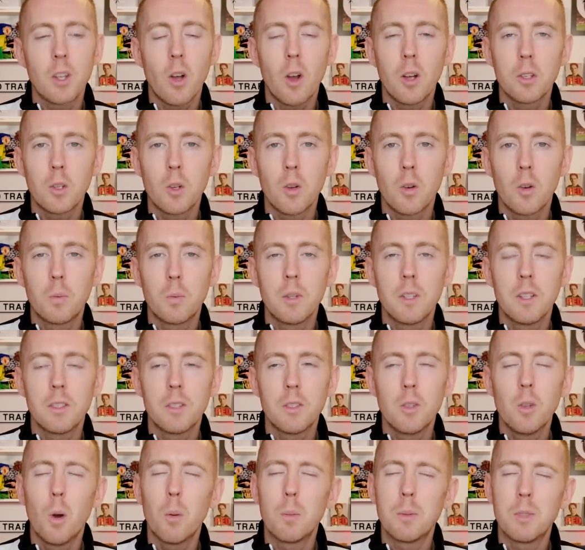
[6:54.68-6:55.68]
started off with
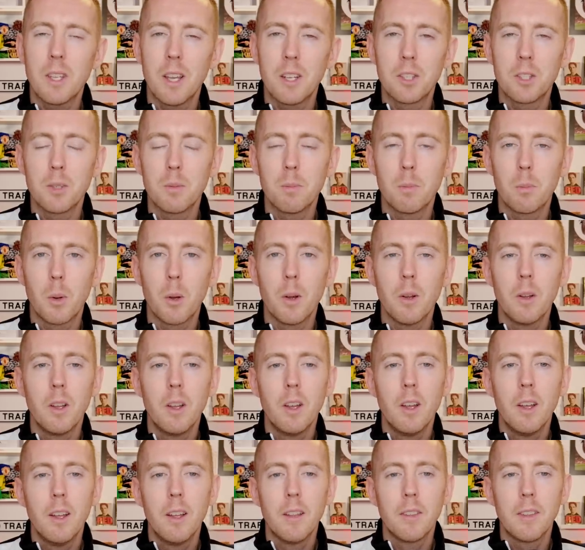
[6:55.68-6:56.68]
this not obsession, but
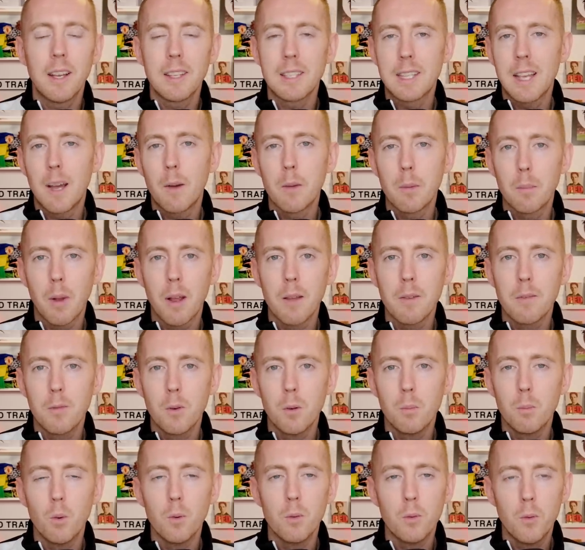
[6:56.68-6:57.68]
that's how he played
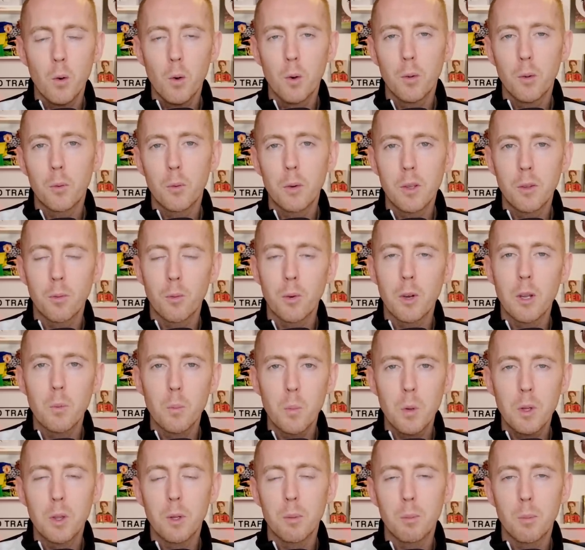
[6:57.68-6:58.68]
football 4 3 3
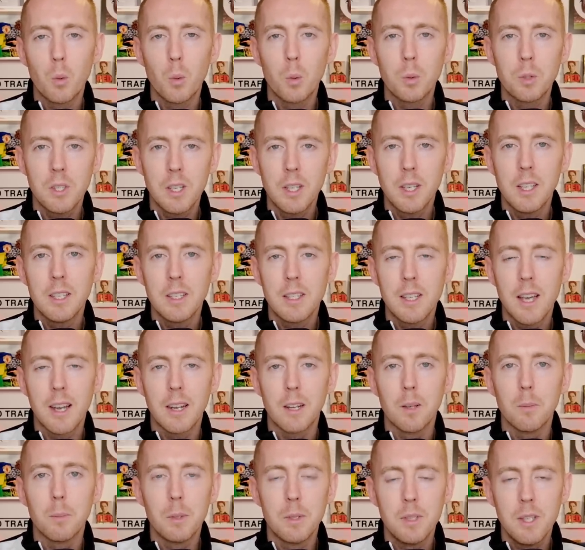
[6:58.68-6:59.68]
with the ball, tiki
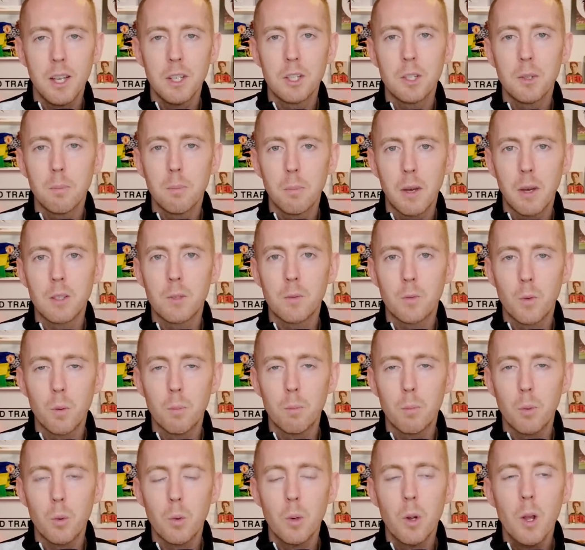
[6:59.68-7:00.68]
taka, possession based
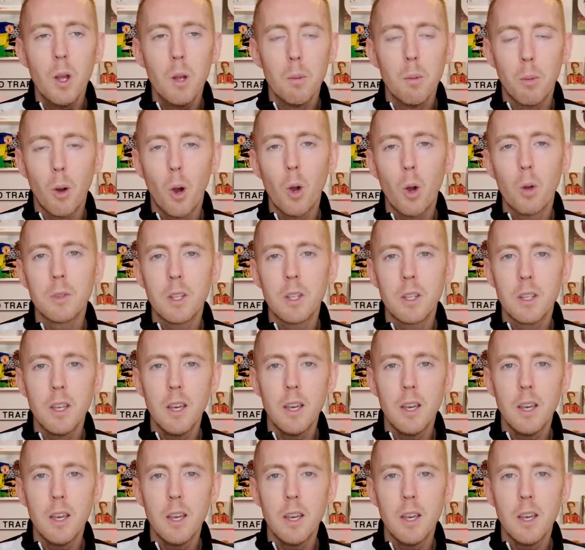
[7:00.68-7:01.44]
football. But over the